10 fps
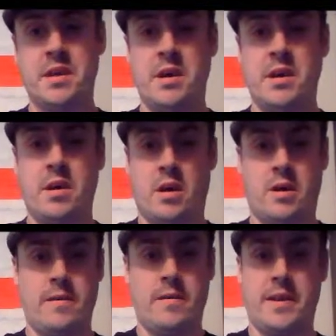
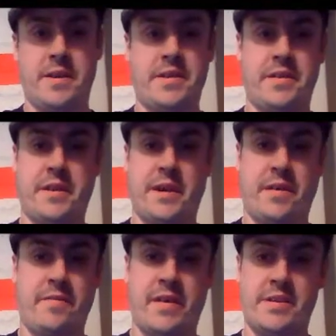or anything that I can
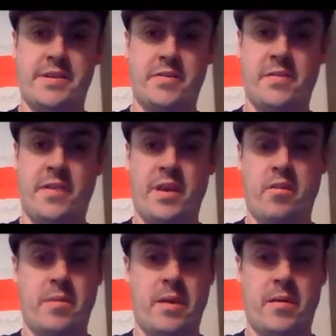find to do a video
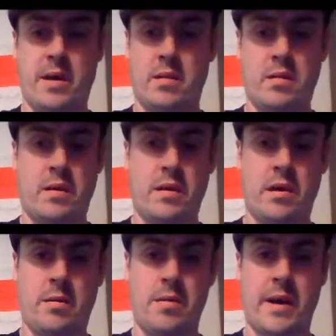about.
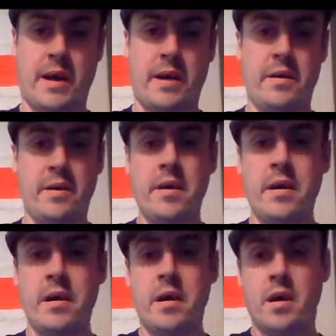I'll be back
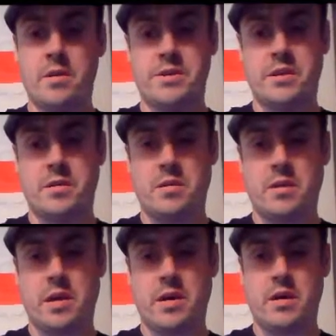until
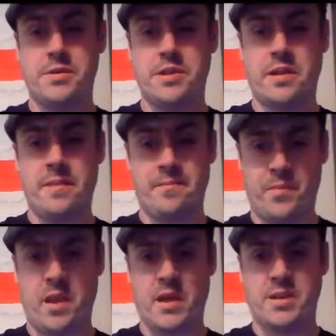then,
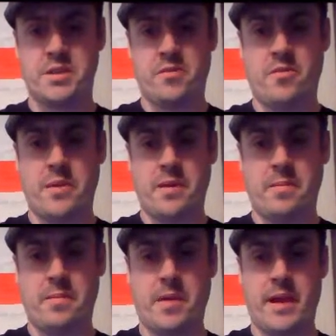and that's all for me,
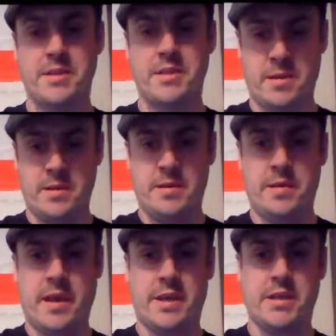guys. Catch you